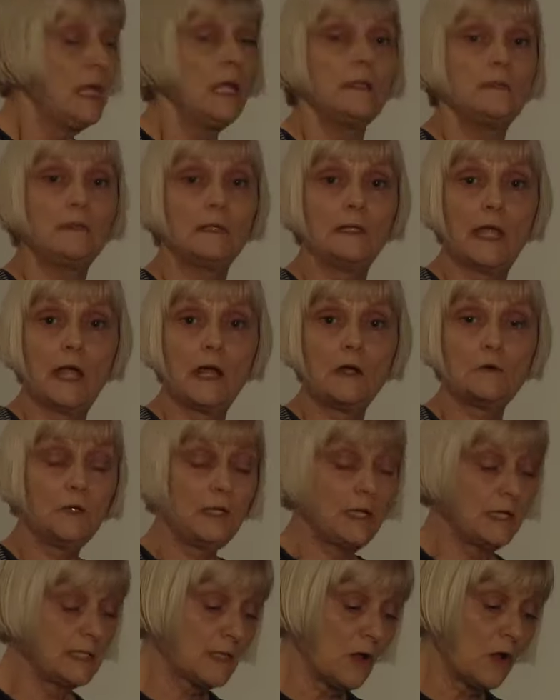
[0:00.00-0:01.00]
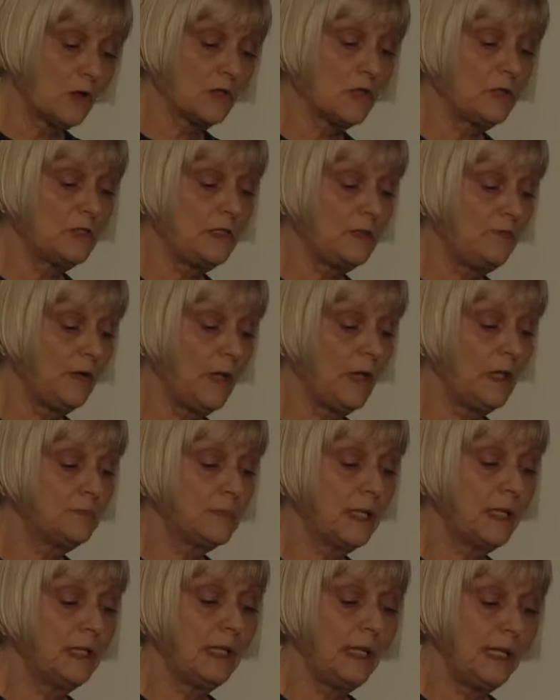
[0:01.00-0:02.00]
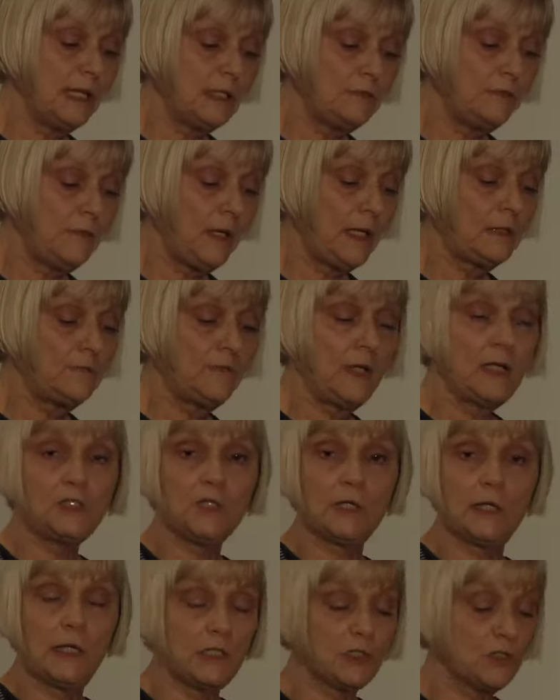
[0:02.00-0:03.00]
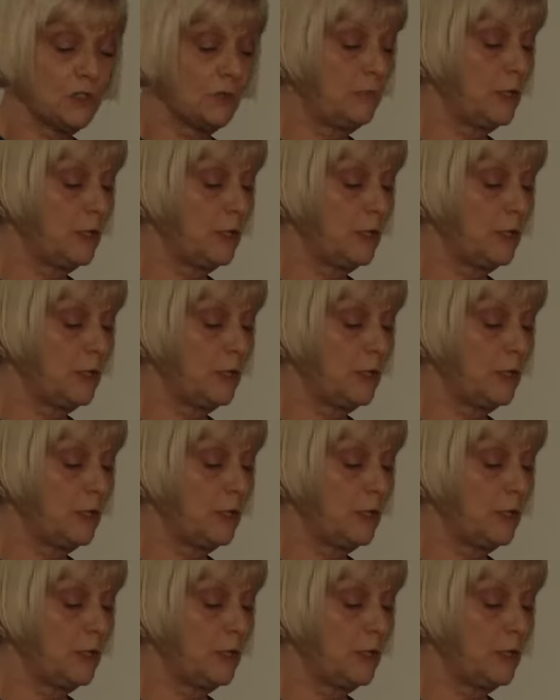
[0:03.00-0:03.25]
The gallery has also developed an innovative educational